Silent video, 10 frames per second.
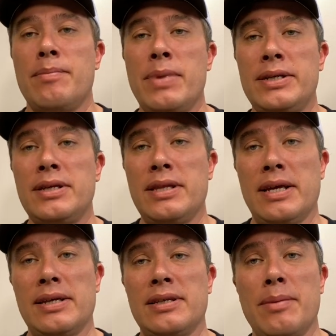mentioned
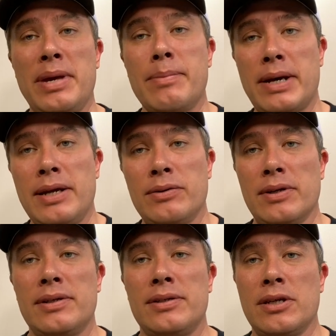this and it piqued my
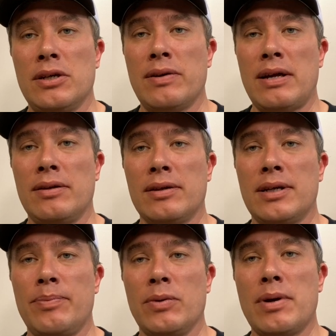interest. So I looked
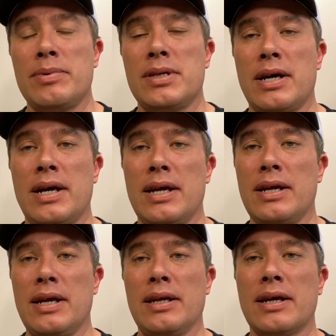up the
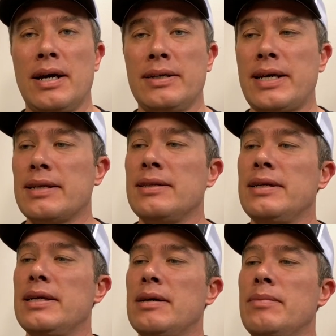website and contacted
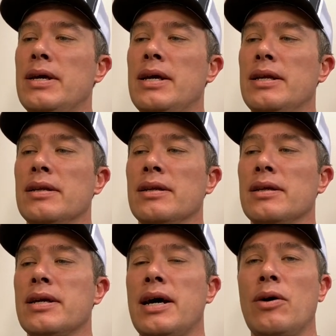them
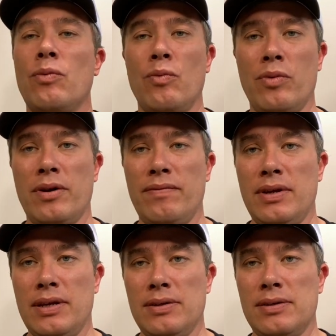and got one of
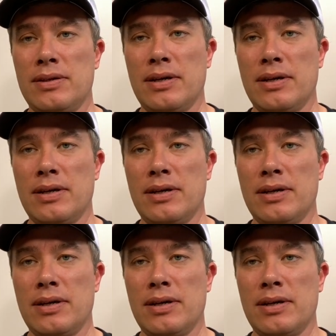these